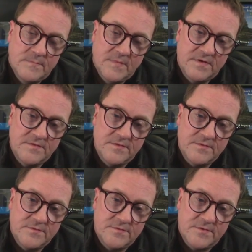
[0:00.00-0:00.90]
This
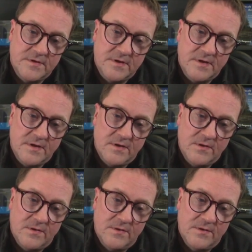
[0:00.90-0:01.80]
is taking a
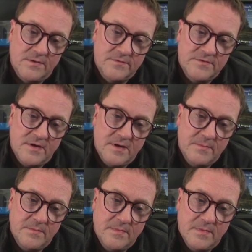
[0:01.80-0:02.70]
long
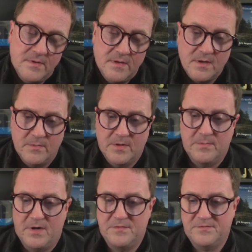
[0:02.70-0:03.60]
time. Come on,
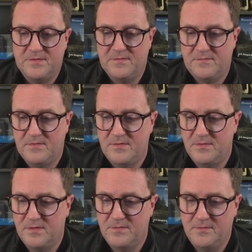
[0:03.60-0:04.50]
Microsoft,
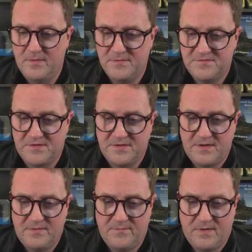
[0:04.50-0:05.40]
you can do this Sunday
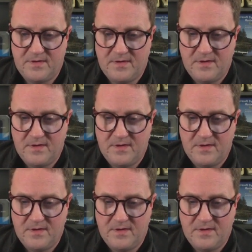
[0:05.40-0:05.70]
evening.